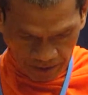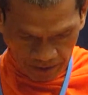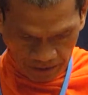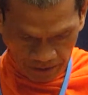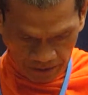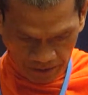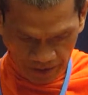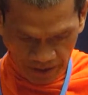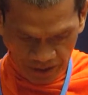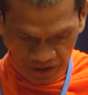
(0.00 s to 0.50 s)

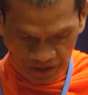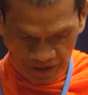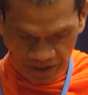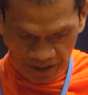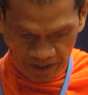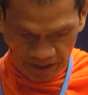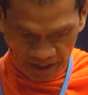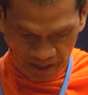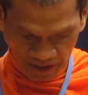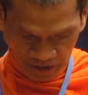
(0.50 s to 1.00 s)
This
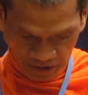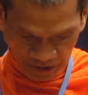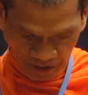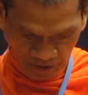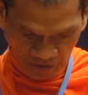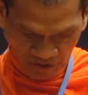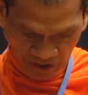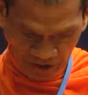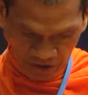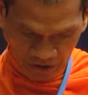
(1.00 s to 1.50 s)
year,
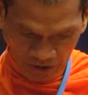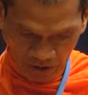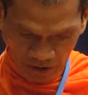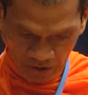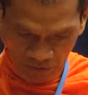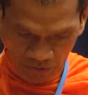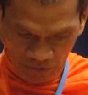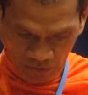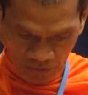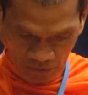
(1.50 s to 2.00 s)
even
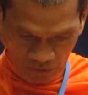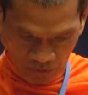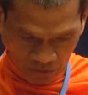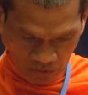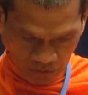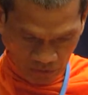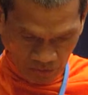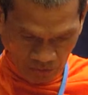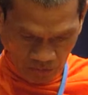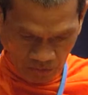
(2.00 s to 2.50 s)
though
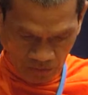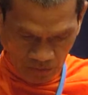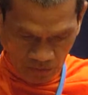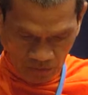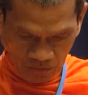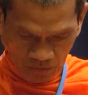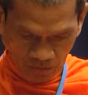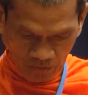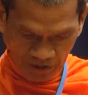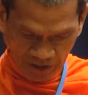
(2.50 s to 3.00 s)

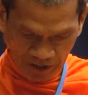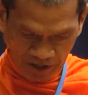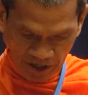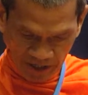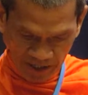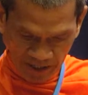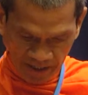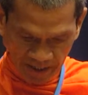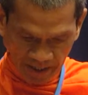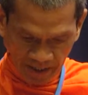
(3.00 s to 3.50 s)
we
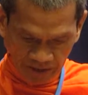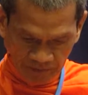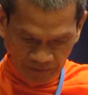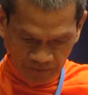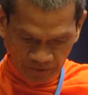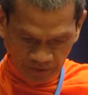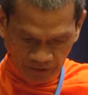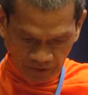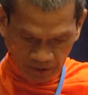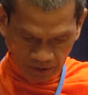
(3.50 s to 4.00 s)
don't have
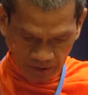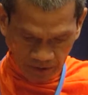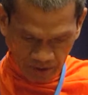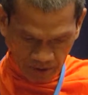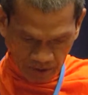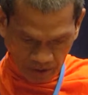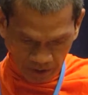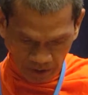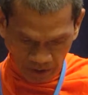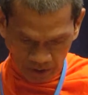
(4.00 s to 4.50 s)

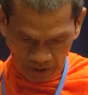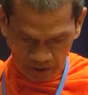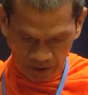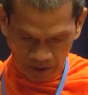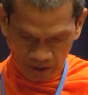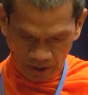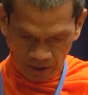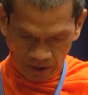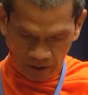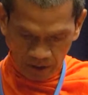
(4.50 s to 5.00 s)

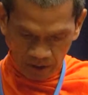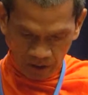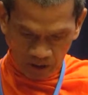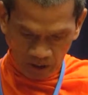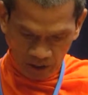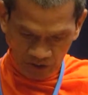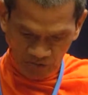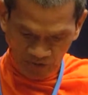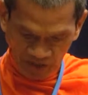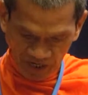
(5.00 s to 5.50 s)

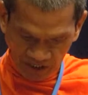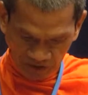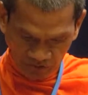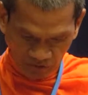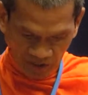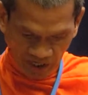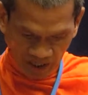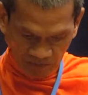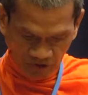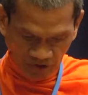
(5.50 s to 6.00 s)
convenience to
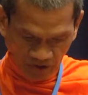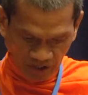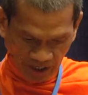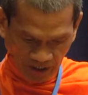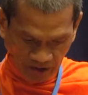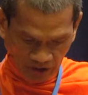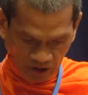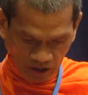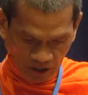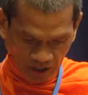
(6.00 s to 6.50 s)
come
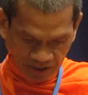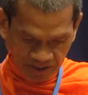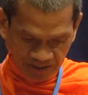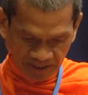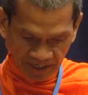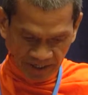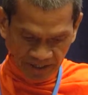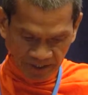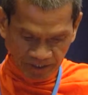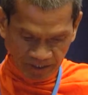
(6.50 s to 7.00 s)
together on
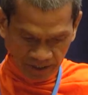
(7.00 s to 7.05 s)
site,